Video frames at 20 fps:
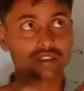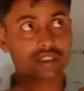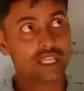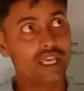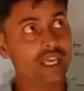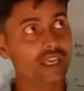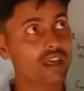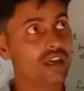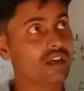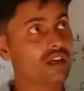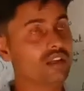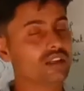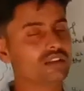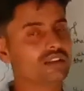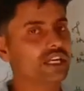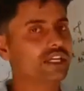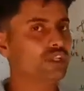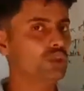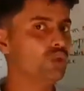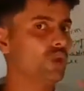thing
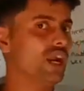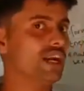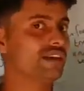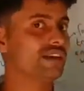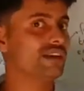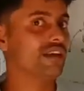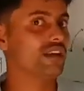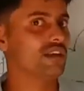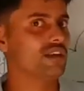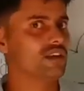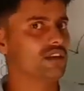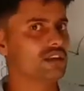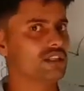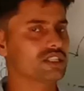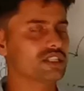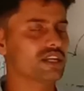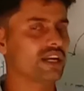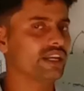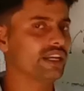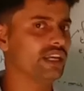that you had
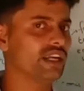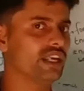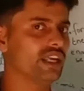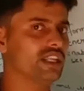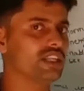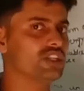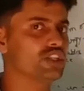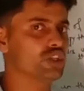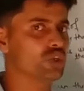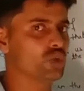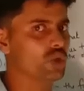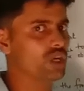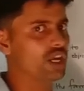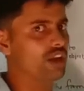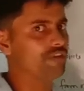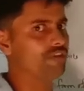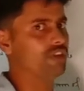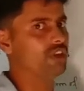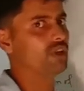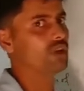studied in
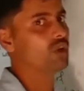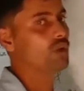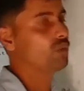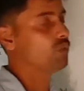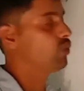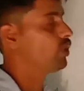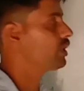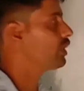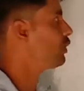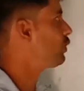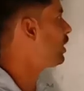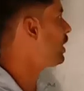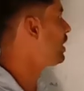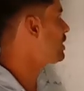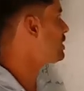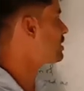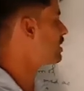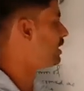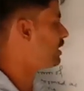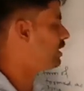geography. What you
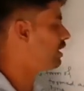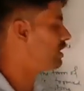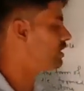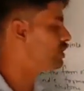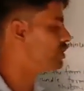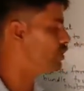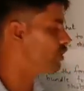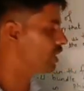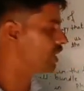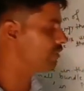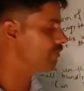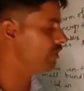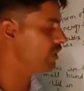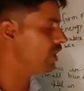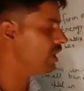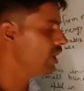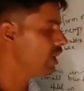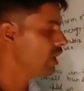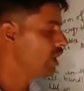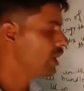had studied in
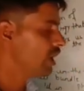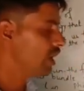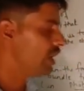geography?